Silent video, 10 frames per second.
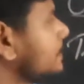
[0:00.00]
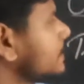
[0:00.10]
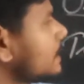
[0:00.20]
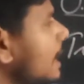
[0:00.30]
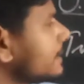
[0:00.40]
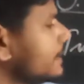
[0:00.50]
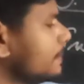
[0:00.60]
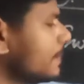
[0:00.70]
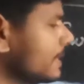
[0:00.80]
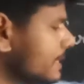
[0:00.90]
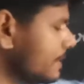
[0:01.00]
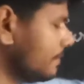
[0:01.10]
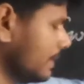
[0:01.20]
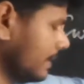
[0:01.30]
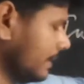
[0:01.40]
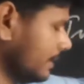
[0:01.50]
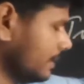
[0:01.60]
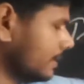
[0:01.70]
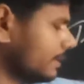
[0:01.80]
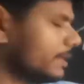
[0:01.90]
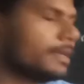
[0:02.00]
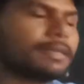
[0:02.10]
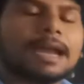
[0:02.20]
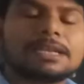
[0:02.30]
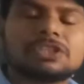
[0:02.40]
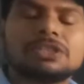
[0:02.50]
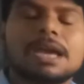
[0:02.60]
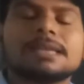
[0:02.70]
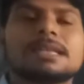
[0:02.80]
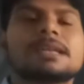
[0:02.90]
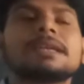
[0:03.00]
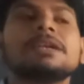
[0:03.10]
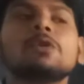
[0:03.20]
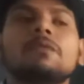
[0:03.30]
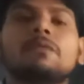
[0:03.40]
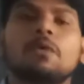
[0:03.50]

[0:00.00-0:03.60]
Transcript: started believing that she has a ray of